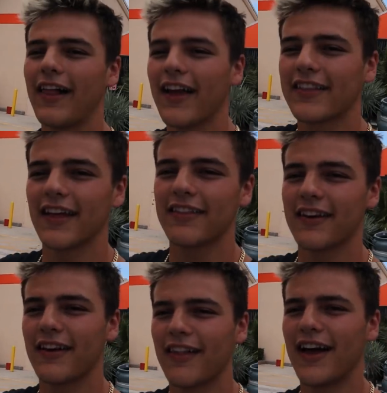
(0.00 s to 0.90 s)
I like that
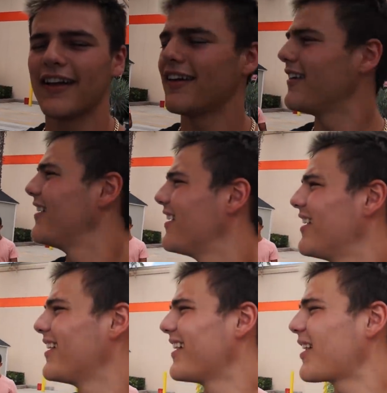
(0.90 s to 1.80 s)
thing a lot.
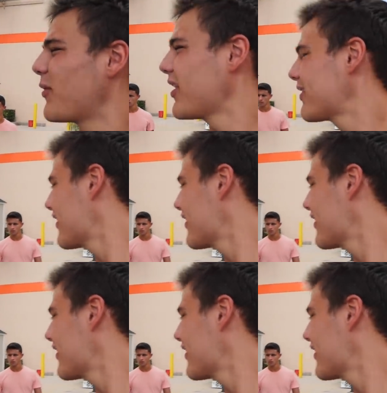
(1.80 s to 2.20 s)
Nick, what do you